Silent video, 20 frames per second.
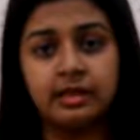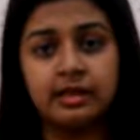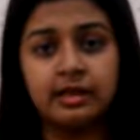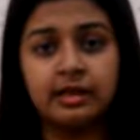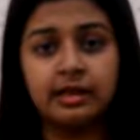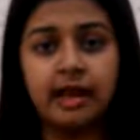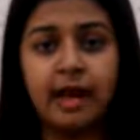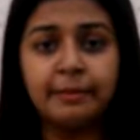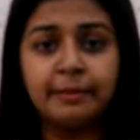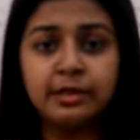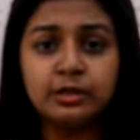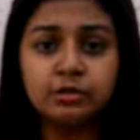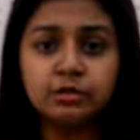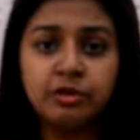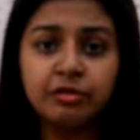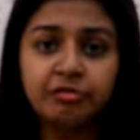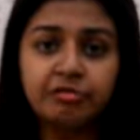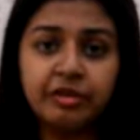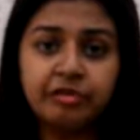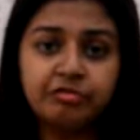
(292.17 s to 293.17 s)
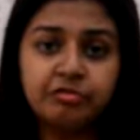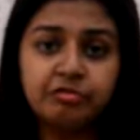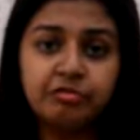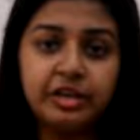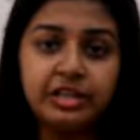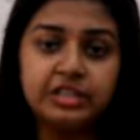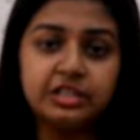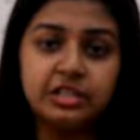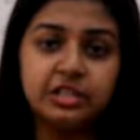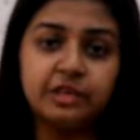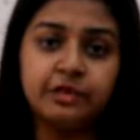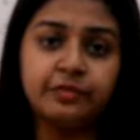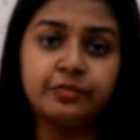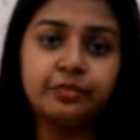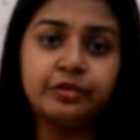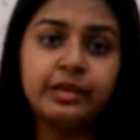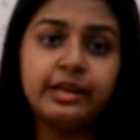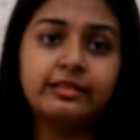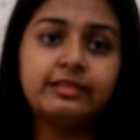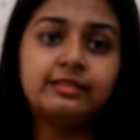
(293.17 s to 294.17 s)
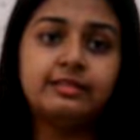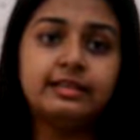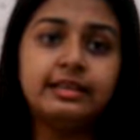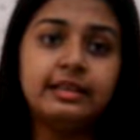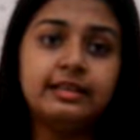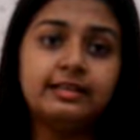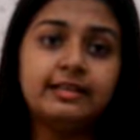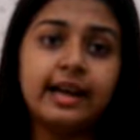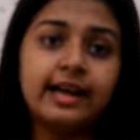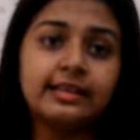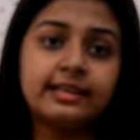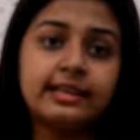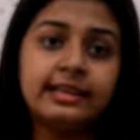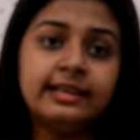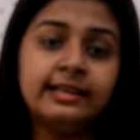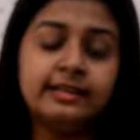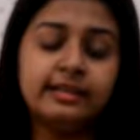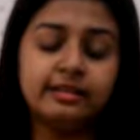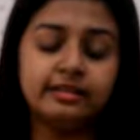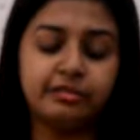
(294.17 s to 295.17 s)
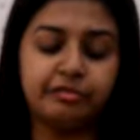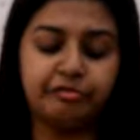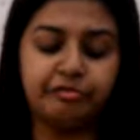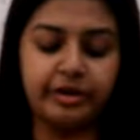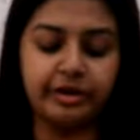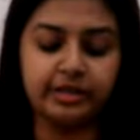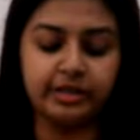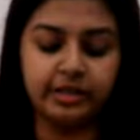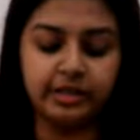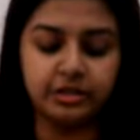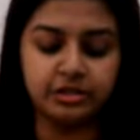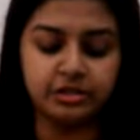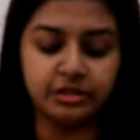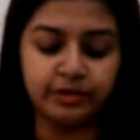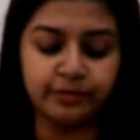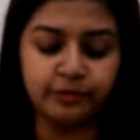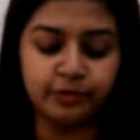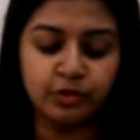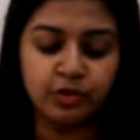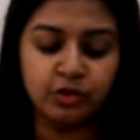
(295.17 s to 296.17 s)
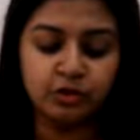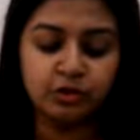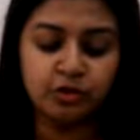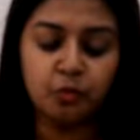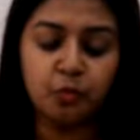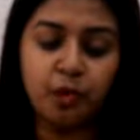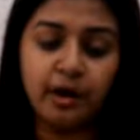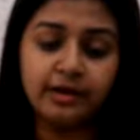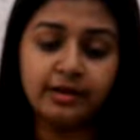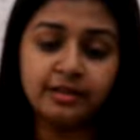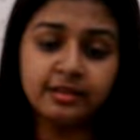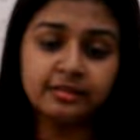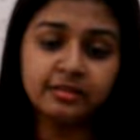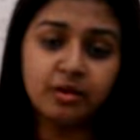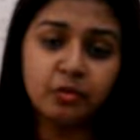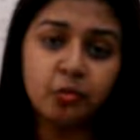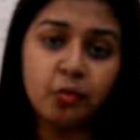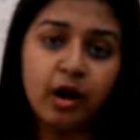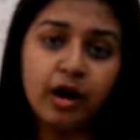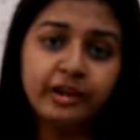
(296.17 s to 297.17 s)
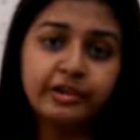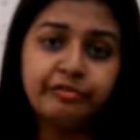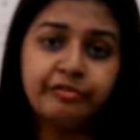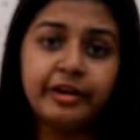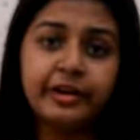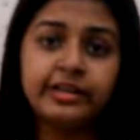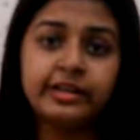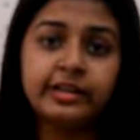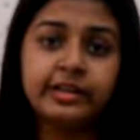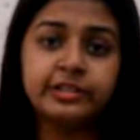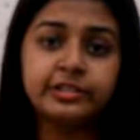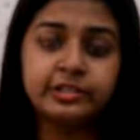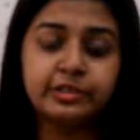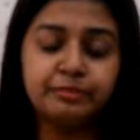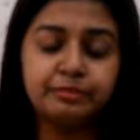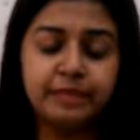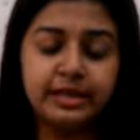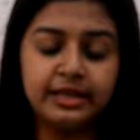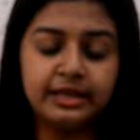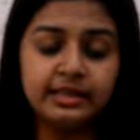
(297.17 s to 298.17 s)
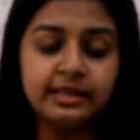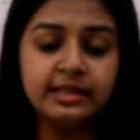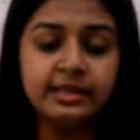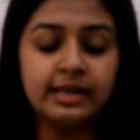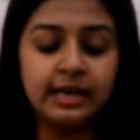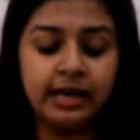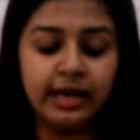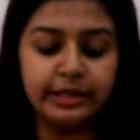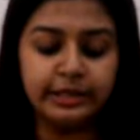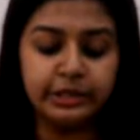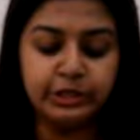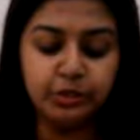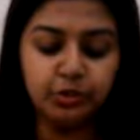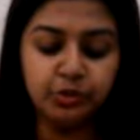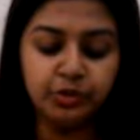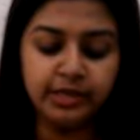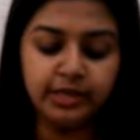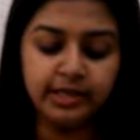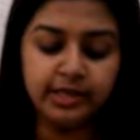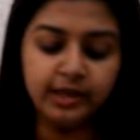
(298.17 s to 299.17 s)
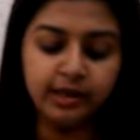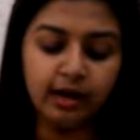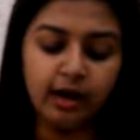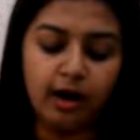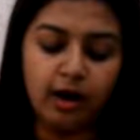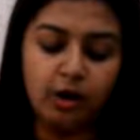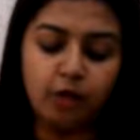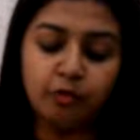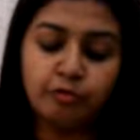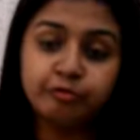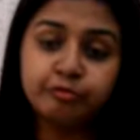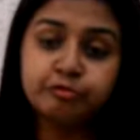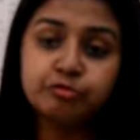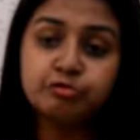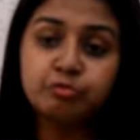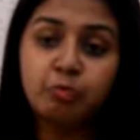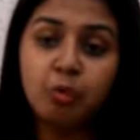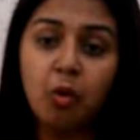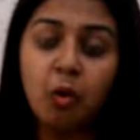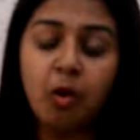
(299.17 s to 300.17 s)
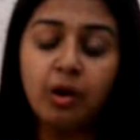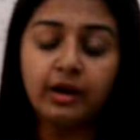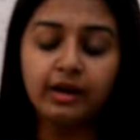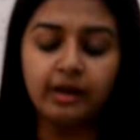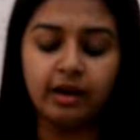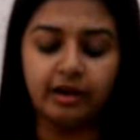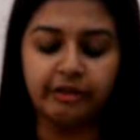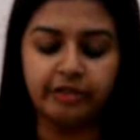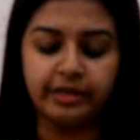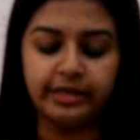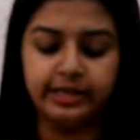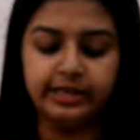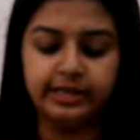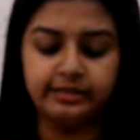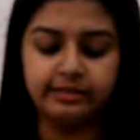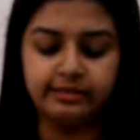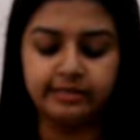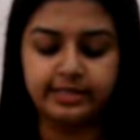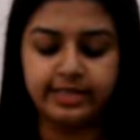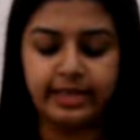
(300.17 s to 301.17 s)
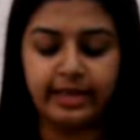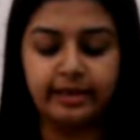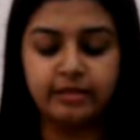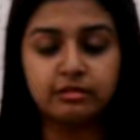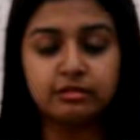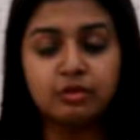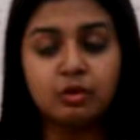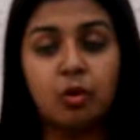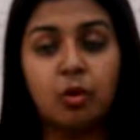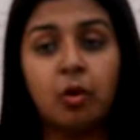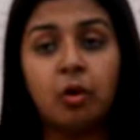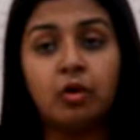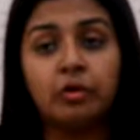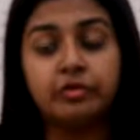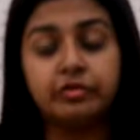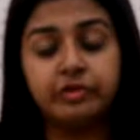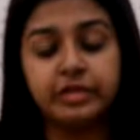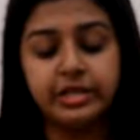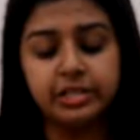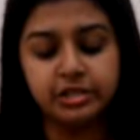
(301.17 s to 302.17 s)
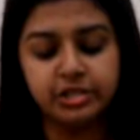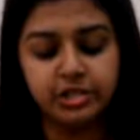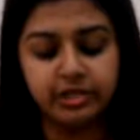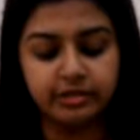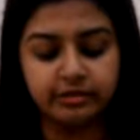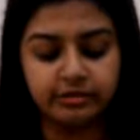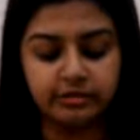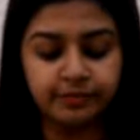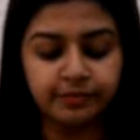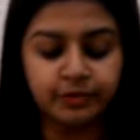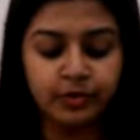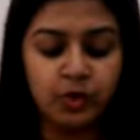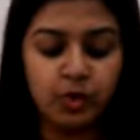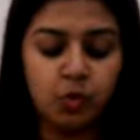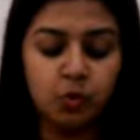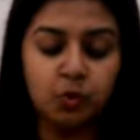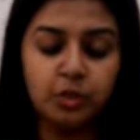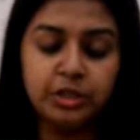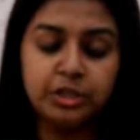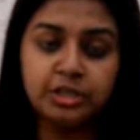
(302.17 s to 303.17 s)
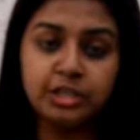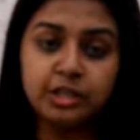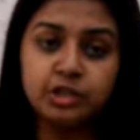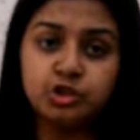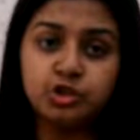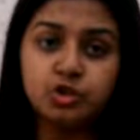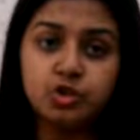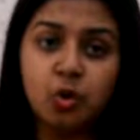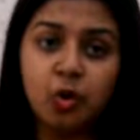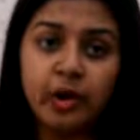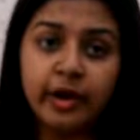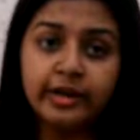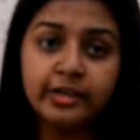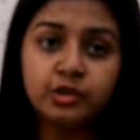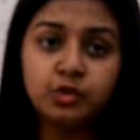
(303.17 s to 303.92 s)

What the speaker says: Coming to the fifth feature, we can see that India is a federation. So what does the word federation mean? A union of small governing states or regions which are joined